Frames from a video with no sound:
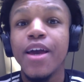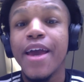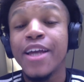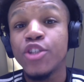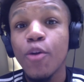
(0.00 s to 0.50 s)

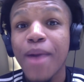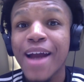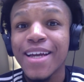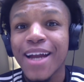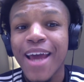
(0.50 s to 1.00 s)
and Joe
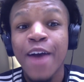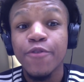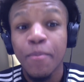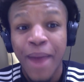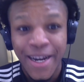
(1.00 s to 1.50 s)
Biden got an
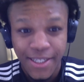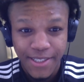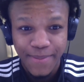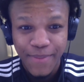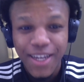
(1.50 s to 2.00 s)
F
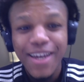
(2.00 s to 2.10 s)
minus.